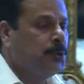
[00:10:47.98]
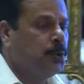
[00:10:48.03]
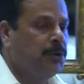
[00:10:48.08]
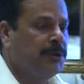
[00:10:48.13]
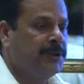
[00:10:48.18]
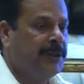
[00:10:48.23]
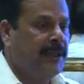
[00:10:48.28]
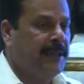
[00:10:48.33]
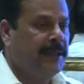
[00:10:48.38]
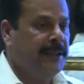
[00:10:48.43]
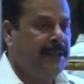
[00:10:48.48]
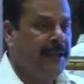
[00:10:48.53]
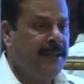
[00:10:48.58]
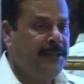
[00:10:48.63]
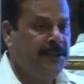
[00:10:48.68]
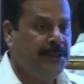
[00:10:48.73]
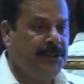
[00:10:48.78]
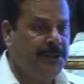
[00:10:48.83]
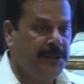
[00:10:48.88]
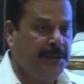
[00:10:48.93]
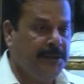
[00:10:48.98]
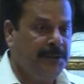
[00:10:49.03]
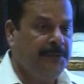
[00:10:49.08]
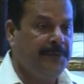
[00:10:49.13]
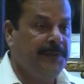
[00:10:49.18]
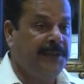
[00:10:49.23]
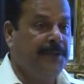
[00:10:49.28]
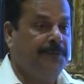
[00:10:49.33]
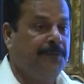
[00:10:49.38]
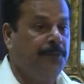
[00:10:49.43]
resource organization
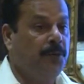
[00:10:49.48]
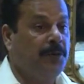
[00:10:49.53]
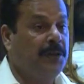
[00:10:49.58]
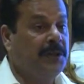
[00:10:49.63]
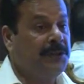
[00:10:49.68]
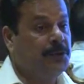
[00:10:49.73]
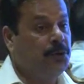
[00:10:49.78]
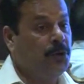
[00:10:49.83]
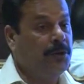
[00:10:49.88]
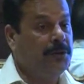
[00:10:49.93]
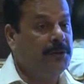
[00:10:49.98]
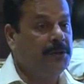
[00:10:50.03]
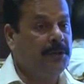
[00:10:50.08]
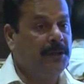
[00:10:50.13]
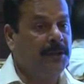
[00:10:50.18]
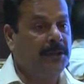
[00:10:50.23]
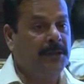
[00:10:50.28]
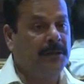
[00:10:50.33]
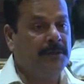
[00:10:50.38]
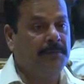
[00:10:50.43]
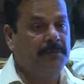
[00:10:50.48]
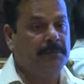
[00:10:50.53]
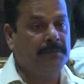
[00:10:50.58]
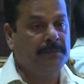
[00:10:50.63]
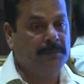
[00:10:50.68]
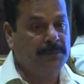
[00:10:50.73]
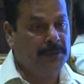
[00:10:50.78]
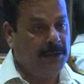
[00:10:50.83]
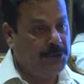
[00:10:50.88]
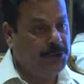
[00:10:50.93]
with a focus on
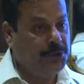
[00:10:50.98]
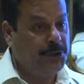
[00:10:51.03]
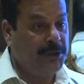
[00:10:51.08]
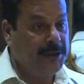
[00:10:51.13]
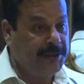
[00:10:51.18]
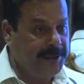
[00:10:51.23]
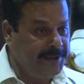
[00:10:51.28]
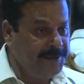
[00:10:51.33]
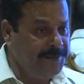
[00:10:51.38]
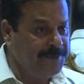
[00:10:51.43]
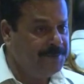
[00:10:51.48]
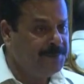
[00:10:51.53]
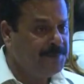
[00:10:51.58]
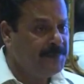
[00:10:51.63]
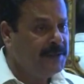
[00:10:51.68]
children,